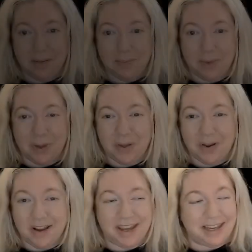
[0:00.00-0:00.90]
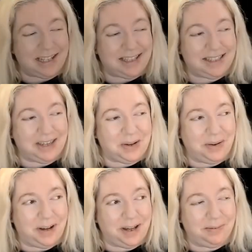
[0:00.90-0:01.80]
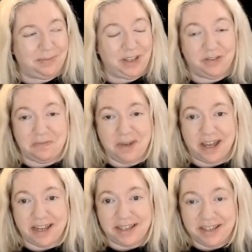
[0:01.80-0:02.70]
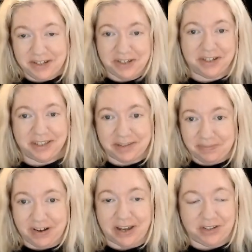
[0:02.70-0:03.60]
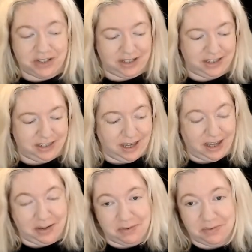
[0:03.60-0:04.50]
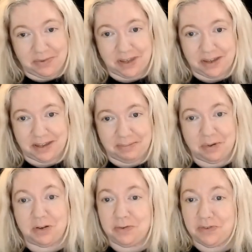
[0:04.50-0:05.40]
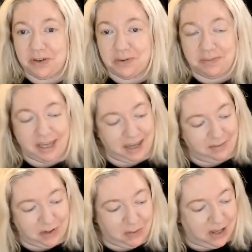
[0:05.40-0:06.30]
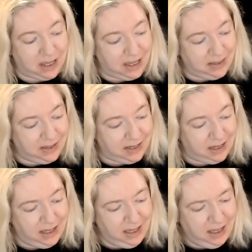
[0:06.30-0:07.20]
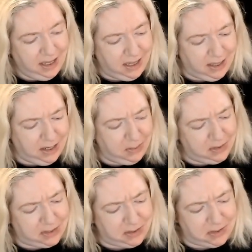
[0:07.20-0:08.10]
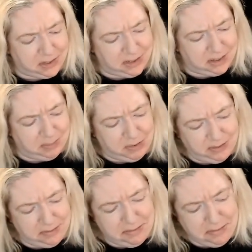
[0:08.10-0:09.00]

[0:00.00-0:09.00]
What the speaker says: Alright, so if my initial impression of the perfume gave it away, I think it was Irresistible,